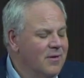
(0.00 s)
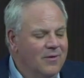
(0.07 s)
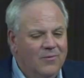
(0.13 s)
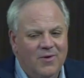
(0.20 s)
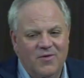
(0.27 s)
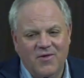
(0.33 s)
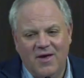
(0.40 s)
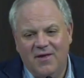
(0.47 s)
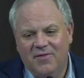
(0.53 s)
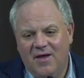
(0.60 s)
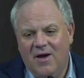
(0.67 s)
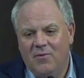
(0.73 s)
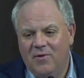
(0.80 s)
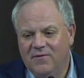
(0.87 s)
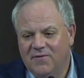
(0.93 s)
which I
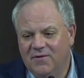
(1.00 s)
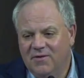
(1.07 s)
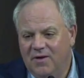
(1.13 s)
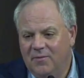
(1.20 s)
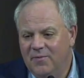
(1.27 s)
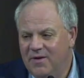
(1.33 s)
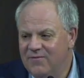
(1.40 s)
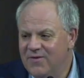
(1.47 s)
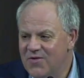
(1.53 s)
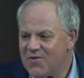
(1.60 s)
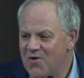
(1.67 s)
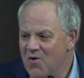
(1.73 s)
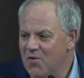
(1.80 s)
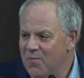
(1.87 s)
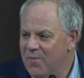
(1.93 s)
thought was a little bit of a
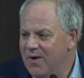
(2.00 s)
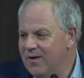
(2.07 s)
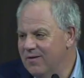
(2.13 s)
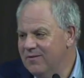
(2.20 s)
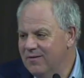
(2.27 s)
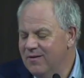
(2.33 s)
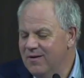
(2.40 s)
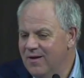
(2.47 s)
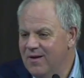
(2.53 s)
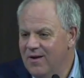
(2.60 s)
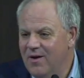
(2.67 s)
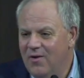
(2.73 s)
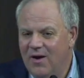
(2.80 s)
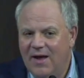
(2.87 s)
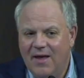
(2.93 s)
joke, but you
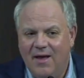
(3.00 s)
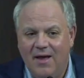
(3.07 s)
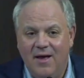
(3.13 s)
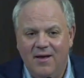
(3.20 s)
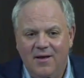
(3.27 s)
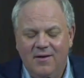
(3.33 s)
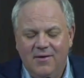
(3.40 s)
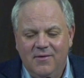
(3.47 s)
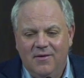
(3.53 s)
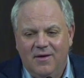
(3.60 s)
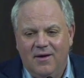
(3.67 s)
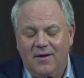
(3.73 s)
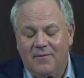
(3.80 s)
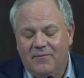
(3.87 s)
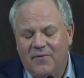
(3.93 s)
know,
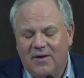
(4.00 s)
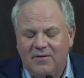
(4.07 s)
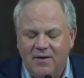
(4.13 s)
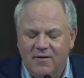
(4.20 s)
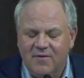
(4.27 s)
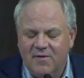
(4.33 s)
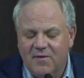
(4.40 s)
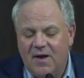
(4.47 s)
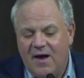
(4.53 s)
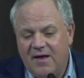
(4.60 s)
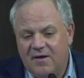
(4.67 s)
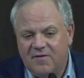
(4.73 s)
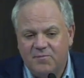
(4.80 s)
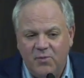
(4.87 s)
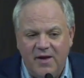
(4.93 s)

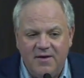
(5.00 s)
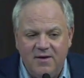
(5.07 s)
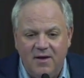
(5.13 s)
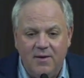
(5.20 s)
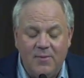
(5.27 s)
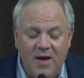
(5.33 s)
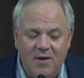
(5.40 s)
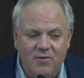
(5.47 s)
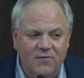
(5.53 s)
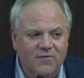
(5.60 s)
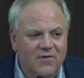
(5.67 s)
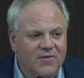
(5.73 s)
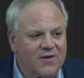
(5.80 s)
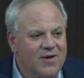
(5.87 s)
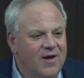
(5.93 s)
I'd explained to him I
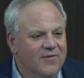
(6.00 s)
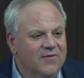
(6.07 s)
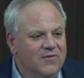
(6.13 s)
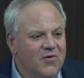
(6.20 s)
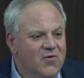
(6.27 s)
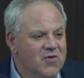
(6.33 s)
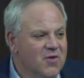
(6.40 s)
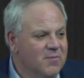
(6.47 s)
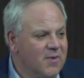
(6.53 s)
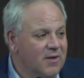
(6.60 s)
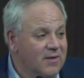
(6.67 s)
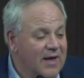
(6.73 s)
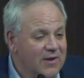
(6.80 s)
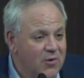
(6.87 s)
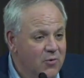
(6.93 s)
understood the Constitution,
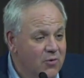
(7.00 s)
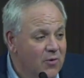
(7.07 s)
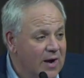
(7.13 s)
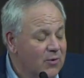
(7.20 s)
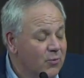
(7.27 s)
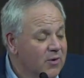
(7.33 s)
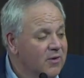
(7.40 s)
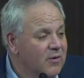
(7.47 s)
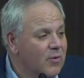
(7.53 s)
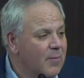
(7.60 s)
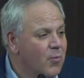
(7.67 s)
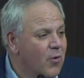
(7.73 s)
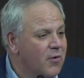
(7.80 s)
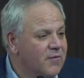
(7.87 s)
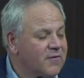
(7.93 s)
but like, who do I really
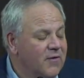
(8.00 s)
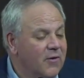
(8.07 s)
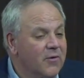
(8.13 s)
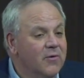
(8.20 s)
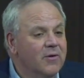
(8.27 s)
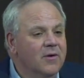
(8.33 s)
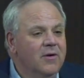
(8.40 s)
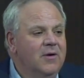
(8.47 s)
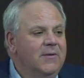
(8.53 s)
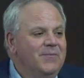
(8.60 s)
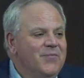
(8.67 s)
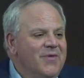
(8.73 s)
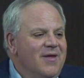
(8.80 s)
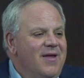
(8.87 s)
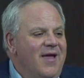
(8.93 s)
report to?
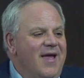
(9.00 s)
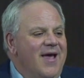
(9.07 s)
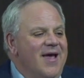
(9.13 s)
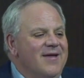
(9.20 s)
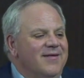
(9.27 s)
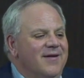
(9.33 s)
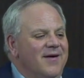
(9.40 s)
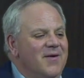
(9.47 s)
And